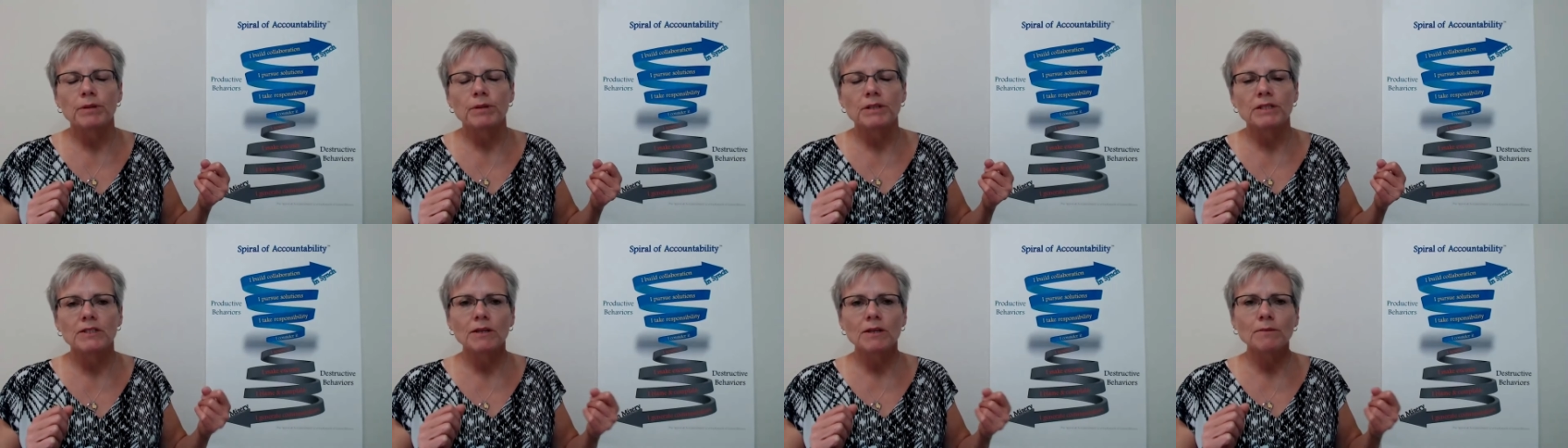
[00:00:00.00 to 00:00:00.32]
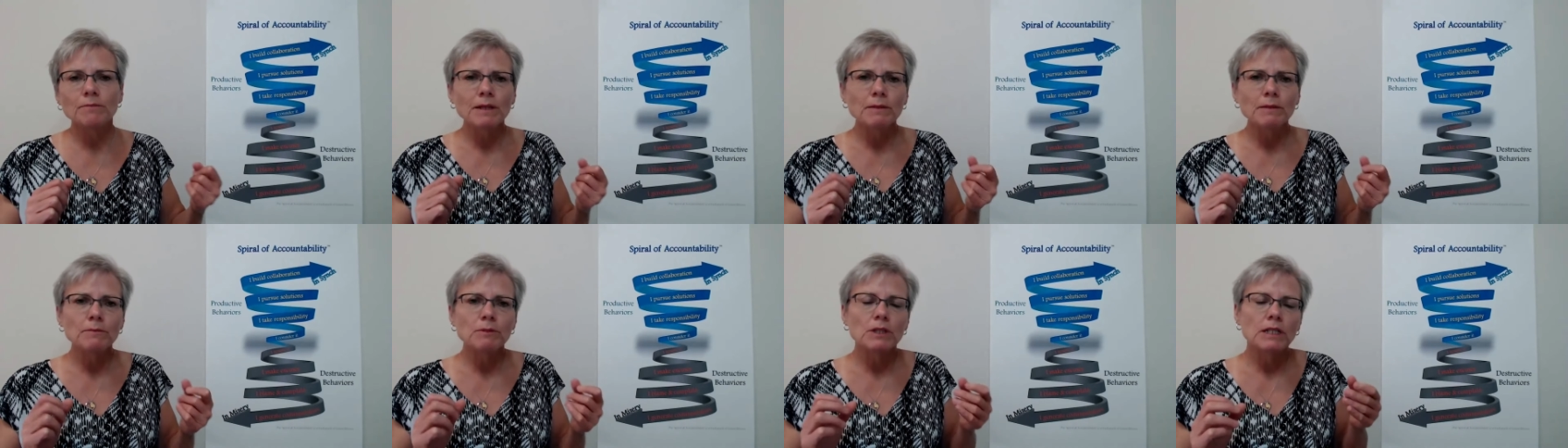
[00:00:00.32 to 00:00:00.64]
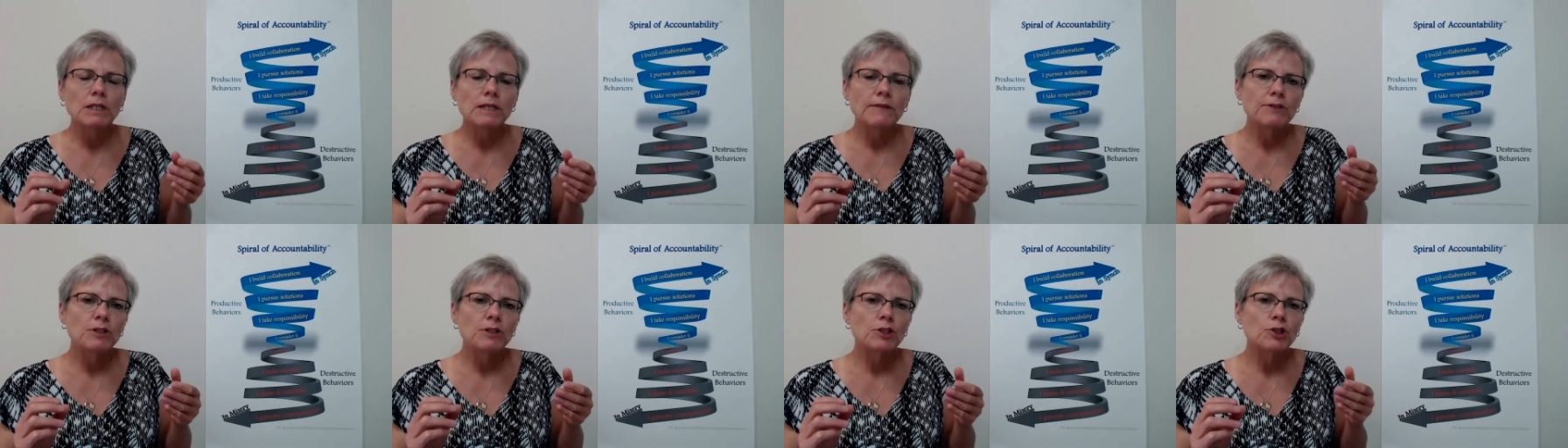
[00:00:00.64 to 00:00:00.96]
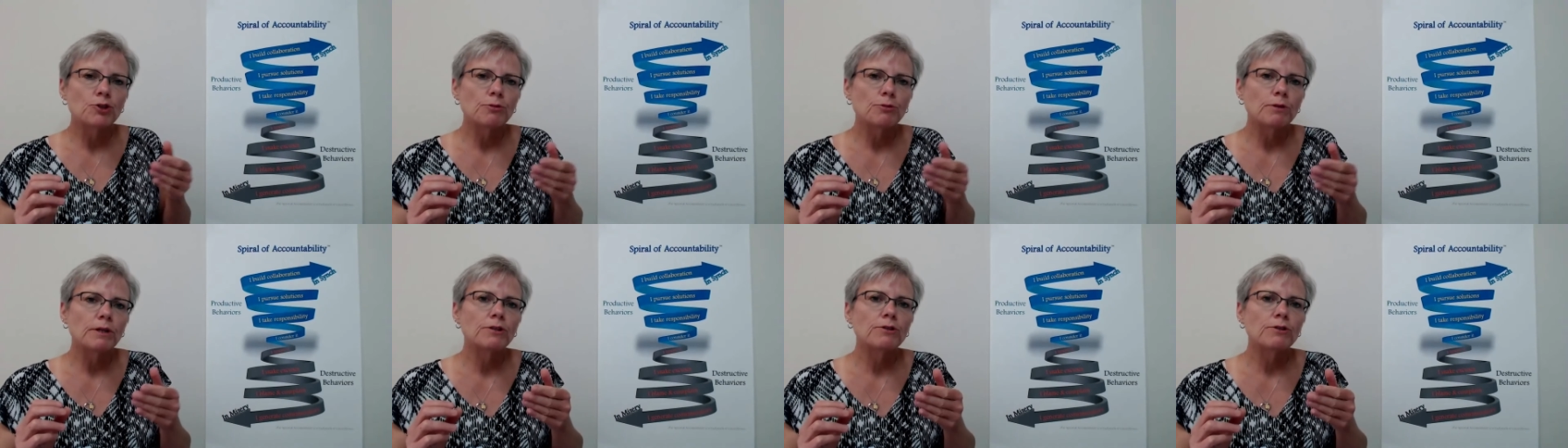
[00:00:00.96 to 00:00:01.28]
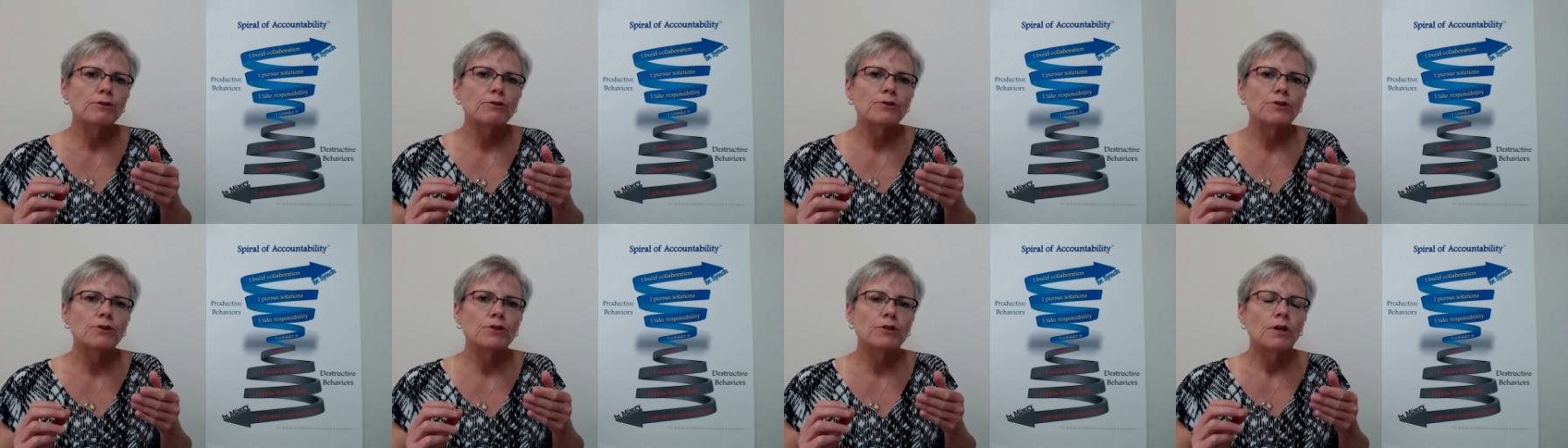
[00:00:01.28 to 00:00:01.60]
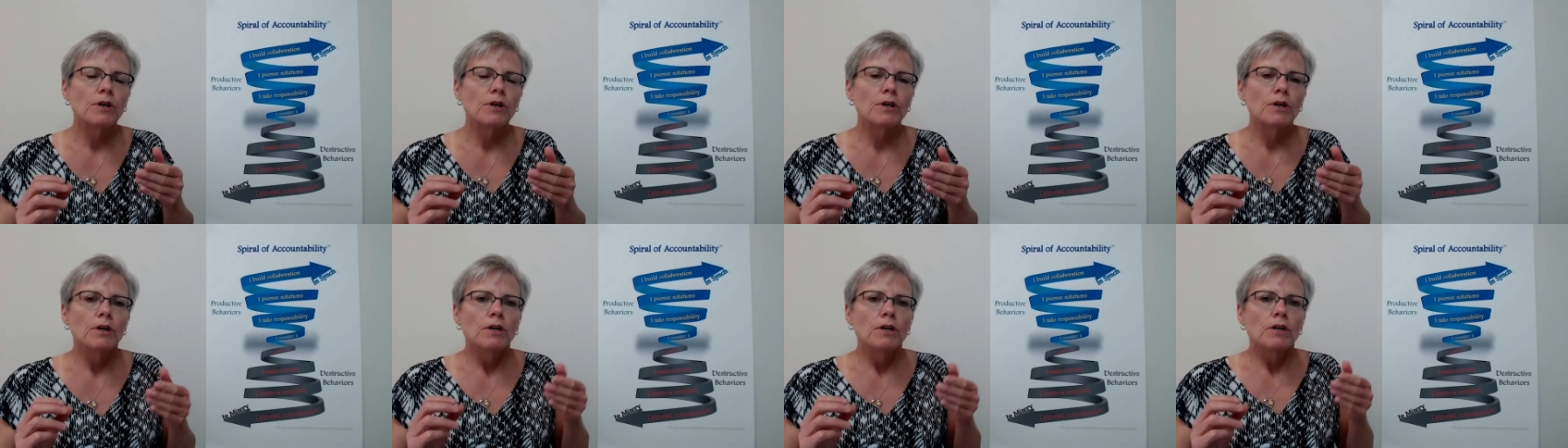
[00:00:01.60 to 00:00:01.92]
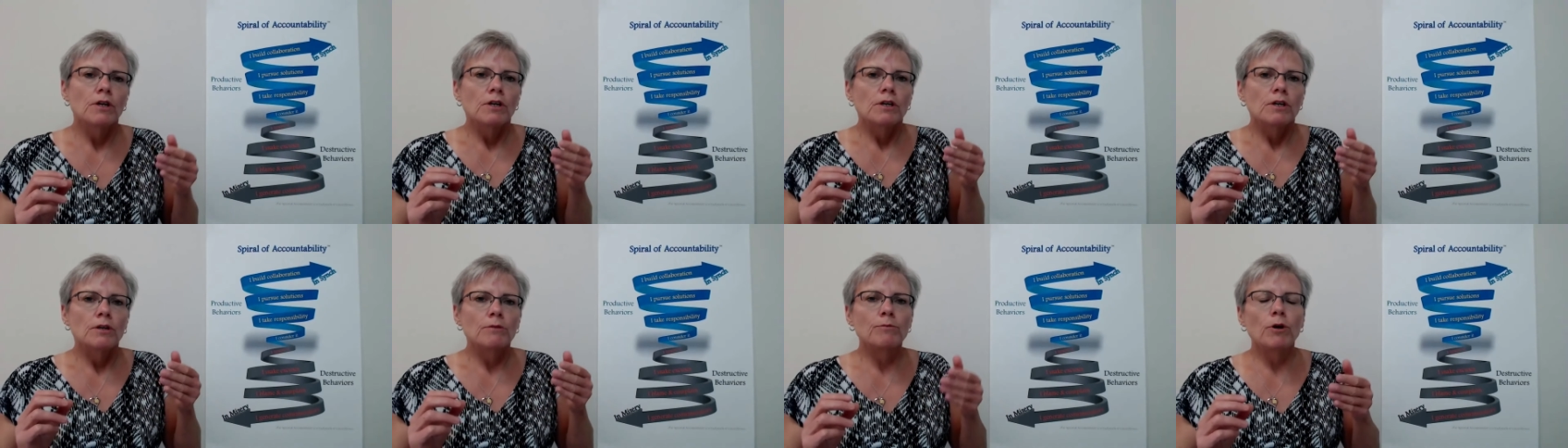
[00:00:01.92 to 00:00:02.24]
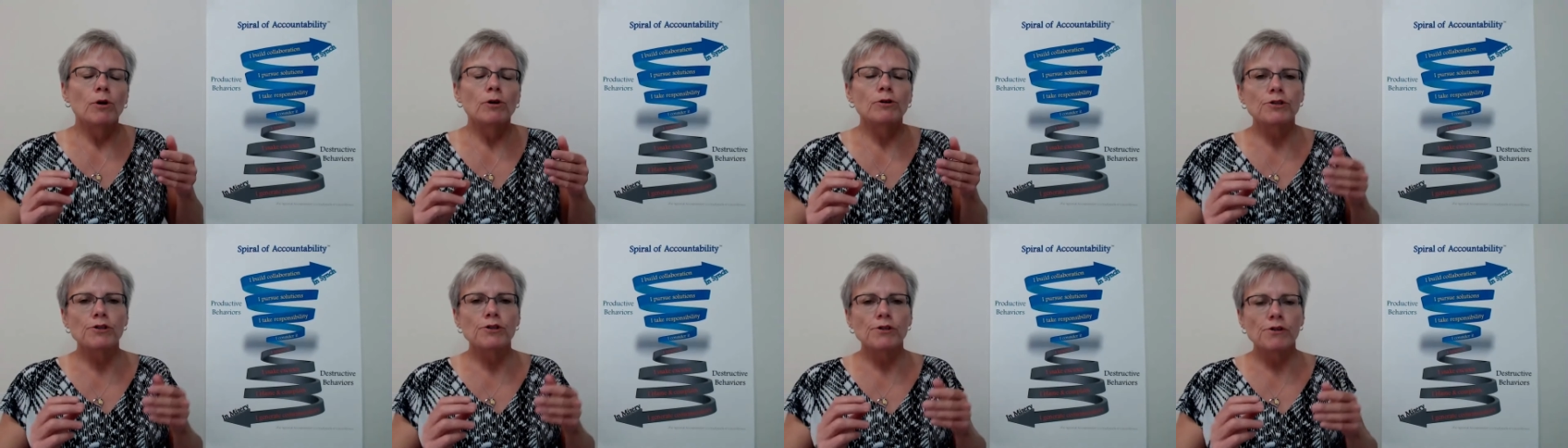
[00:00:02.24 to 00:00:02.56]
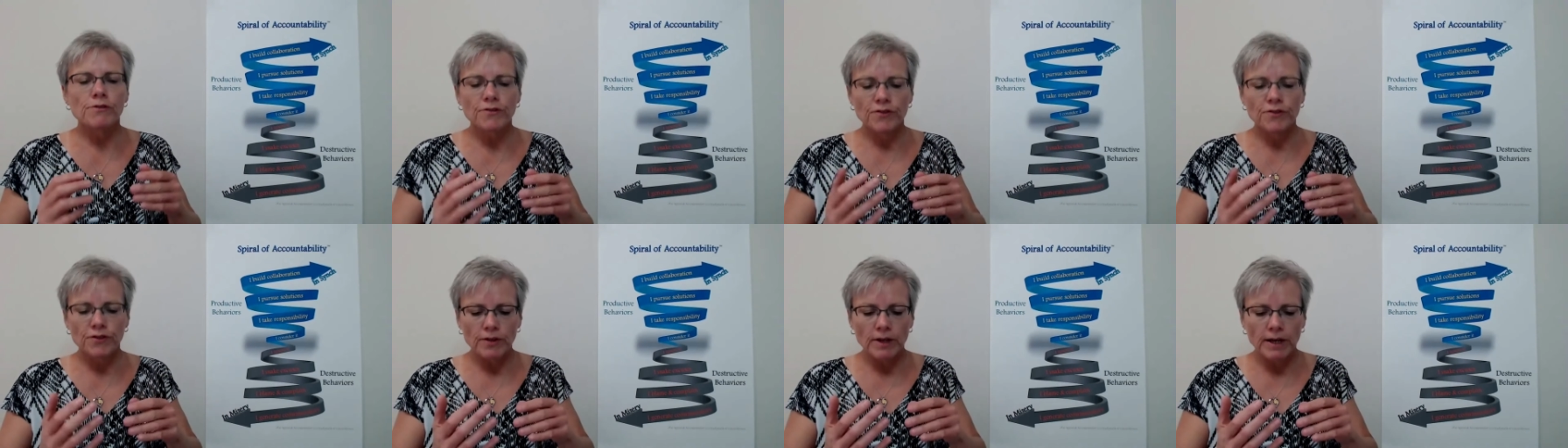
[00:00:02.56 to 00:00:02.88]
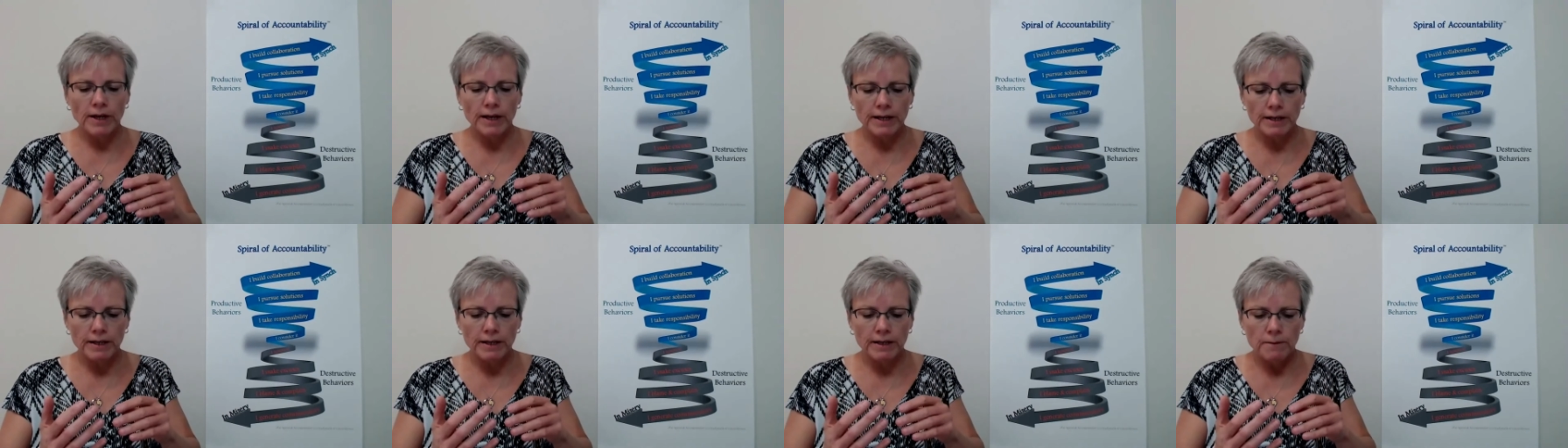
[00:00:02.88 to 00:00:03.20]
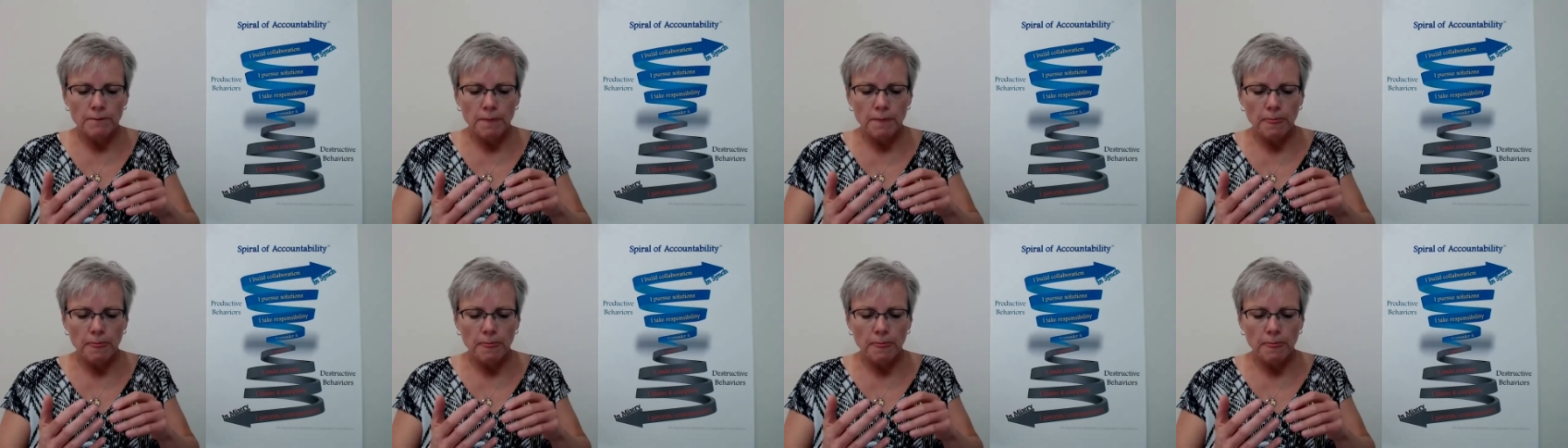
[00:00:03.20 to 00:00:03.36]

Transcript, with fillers: And sometimes it even triggers emotions like,